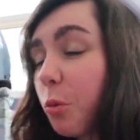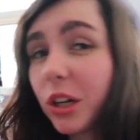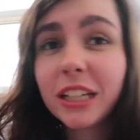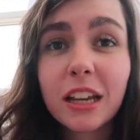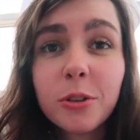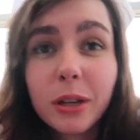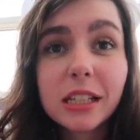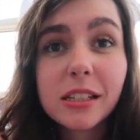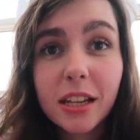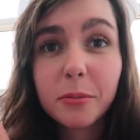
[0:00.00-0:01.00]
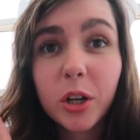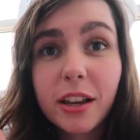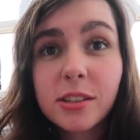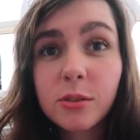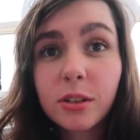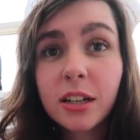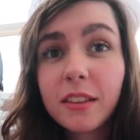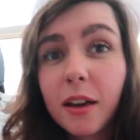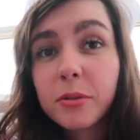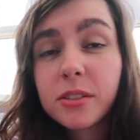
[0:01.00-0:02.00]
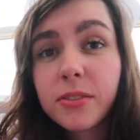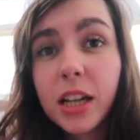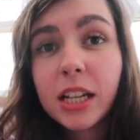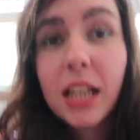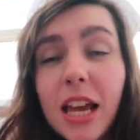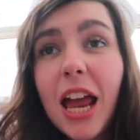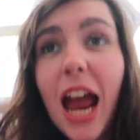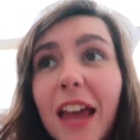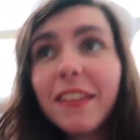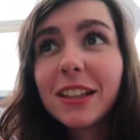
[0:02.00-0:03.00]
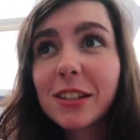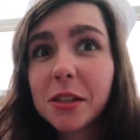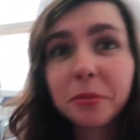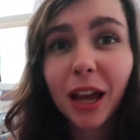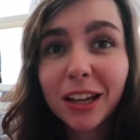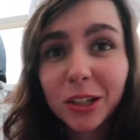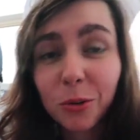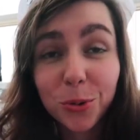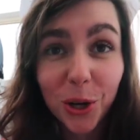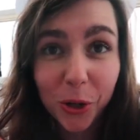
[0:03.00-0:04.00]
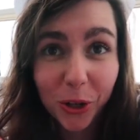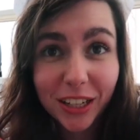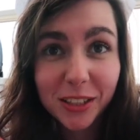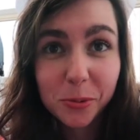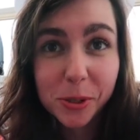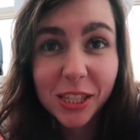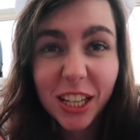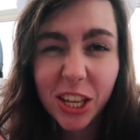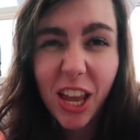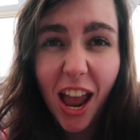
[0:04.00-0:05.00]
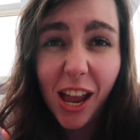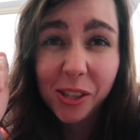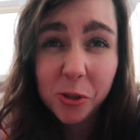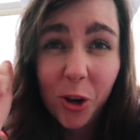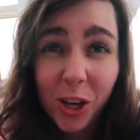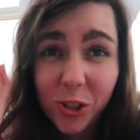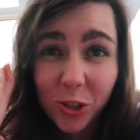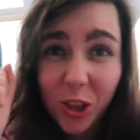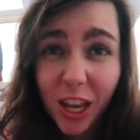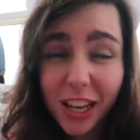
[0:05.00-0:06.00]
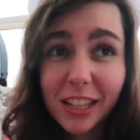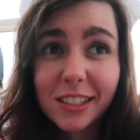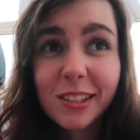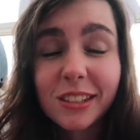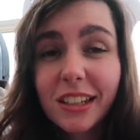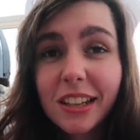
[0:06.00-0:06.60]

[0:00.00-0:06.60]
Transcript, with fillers: one guy who had a samurai sword, that was fun. And then some guy in a Walgreens was like, yeah, Stranger Things.